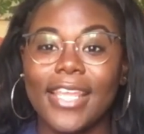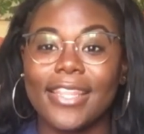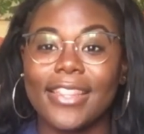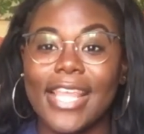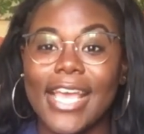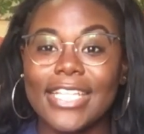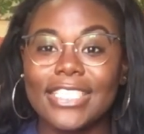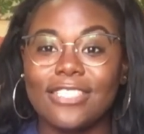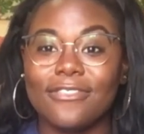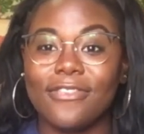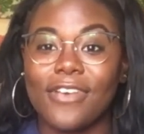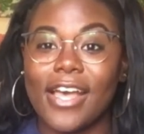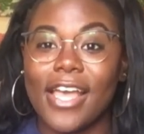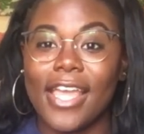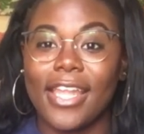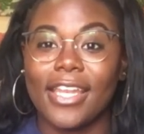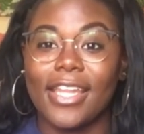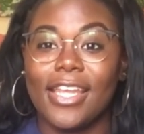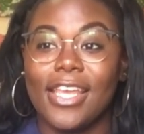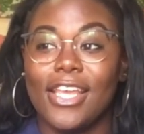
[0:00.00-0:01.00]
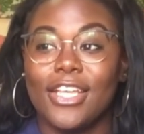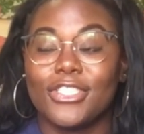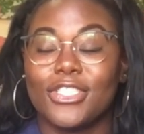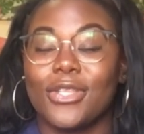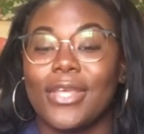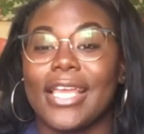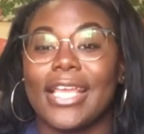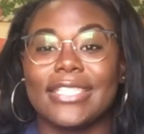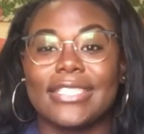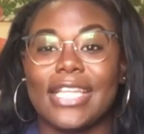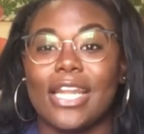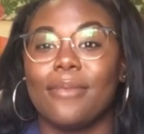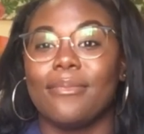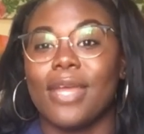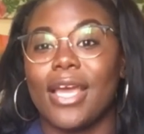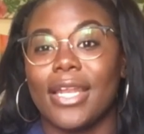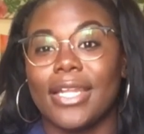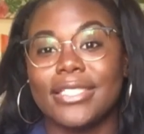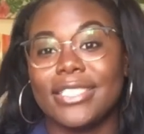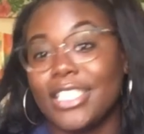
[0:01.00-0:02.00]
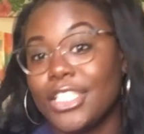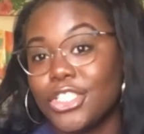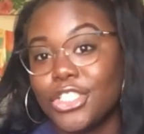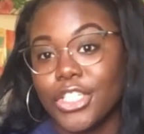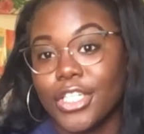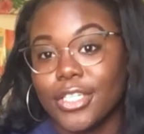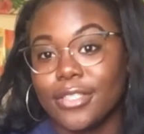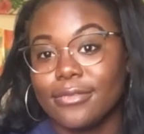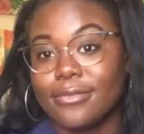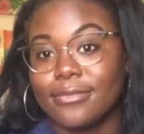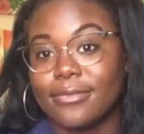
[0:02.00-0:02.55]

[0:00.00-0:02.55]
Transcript: that's fun. So like I said, I'm not a teacher,